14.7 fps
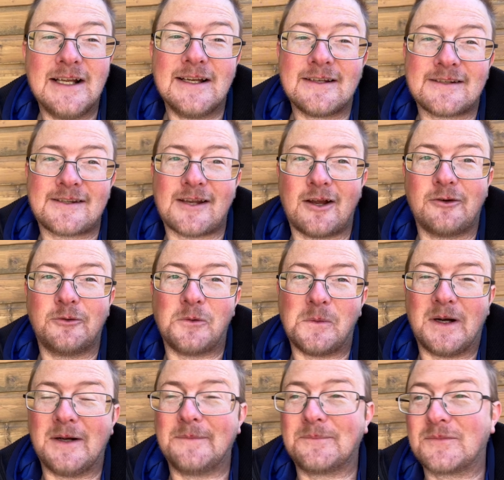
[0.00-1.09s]
So,
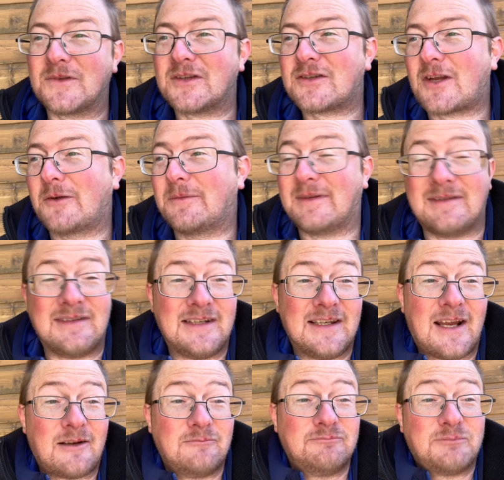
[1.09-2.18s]
um, so you
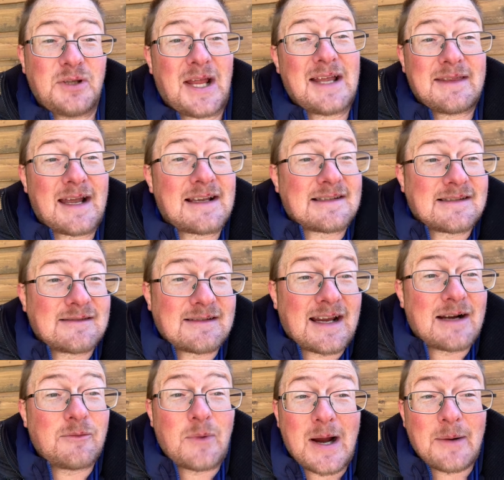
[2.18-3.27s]
know, but that, that's
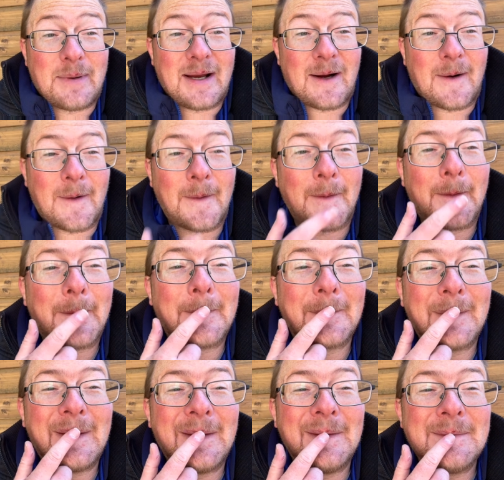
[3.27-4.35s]
where we are. Oh,
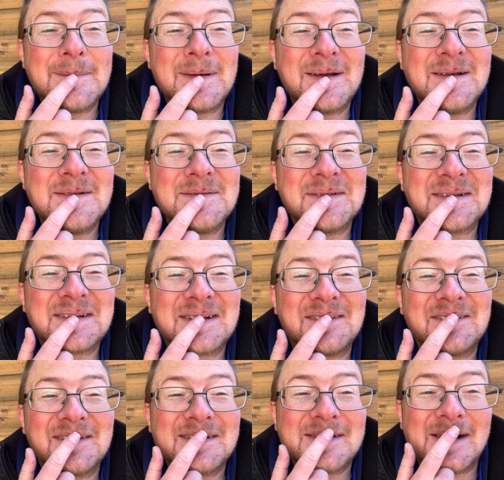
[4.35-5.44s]
really hurt, my, hurt
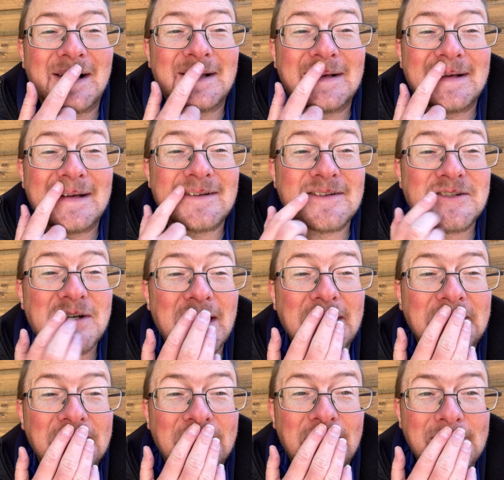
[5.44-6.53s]
myself, haven't And I need a
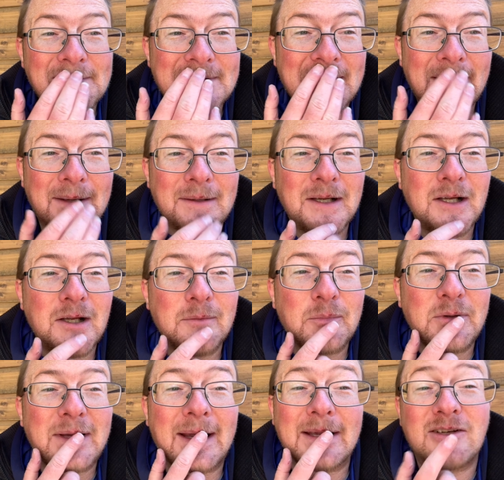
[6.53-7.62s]
shave, didn't I?
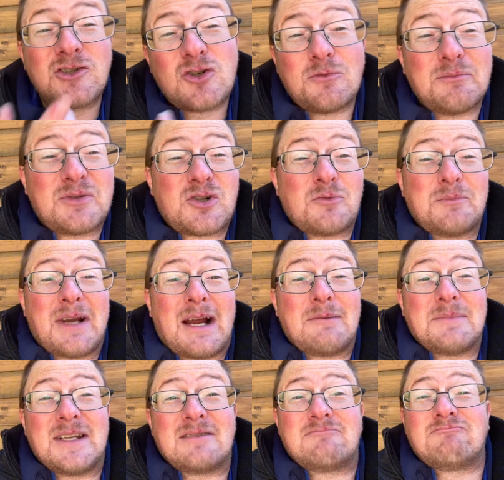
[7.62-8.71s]
But yeah, shouldn't, shouldn't be
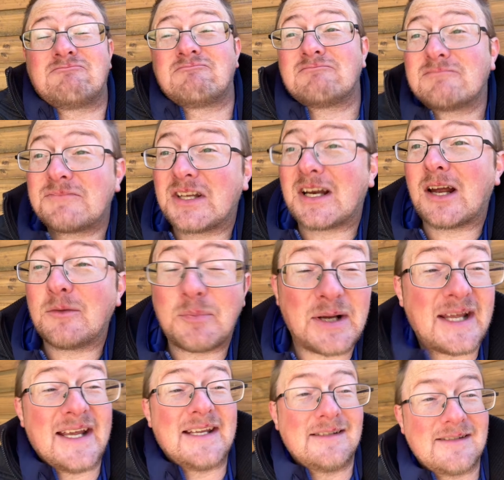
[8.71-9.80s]
happening you know, but
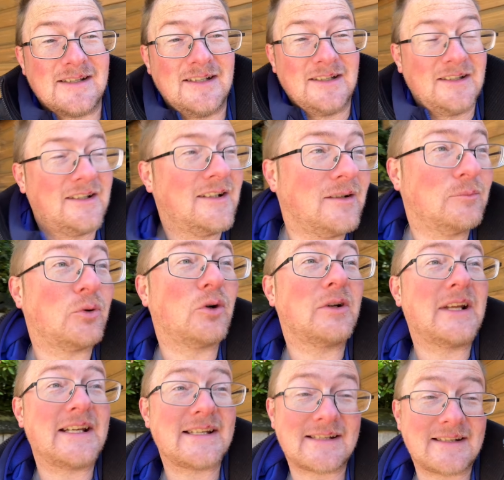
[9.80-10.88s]
it is. But at
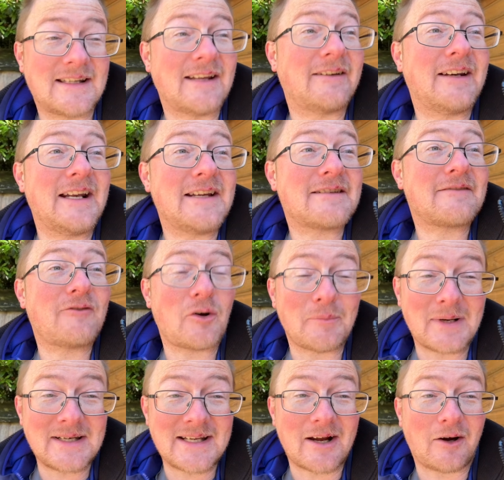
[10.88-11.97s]
least, they, at least they've not
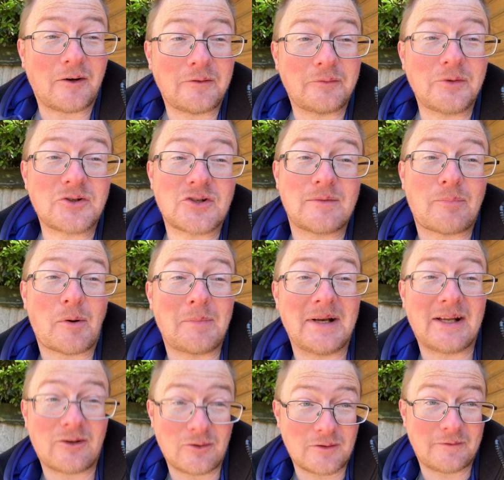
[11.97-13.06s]
binned it off, which they
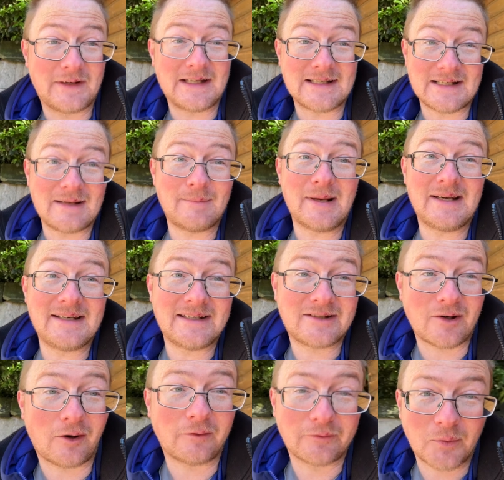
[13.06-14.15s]
probably could have easily binned it
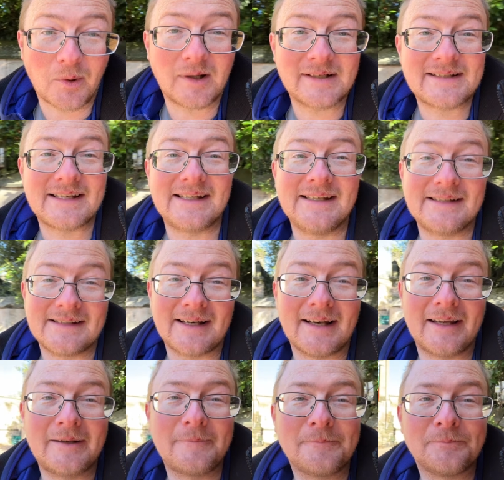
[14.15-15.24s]
off quite easily.